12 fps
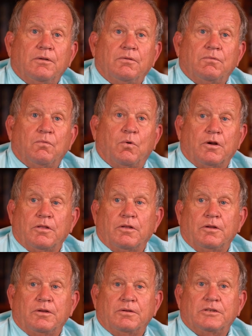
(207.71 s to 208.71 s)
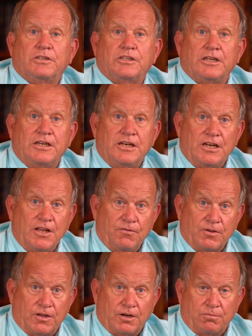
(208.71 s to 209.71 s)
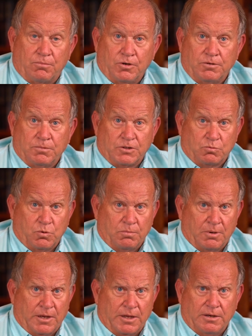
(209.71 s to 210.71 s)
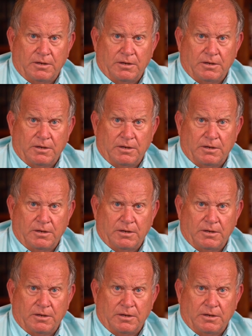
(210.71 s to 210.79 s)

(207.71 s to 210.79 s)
One of the significant improvements we make